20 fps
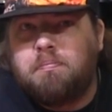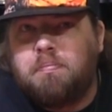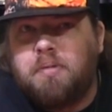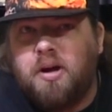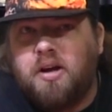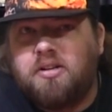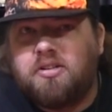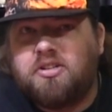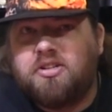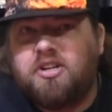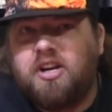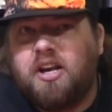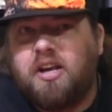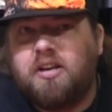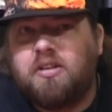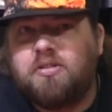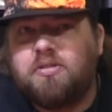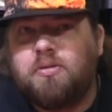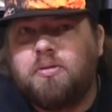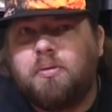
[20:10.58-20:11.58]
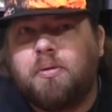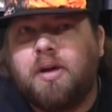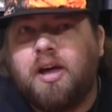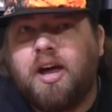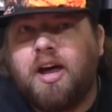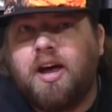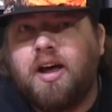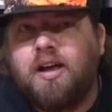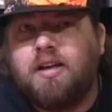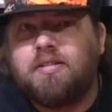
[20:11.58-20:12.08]
Butt cheeks, you
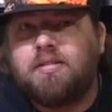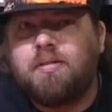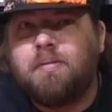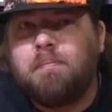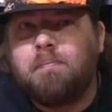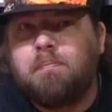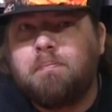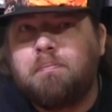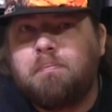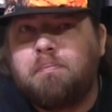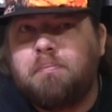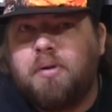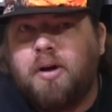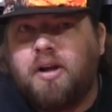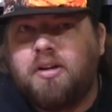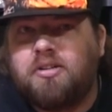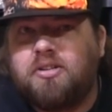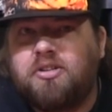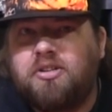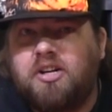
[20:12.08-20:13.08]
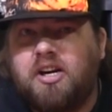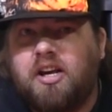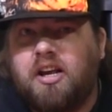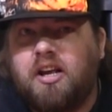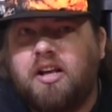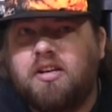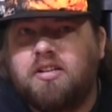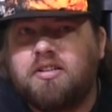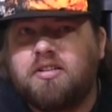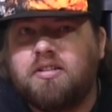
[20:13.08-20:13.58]
guys. Butt cheeks.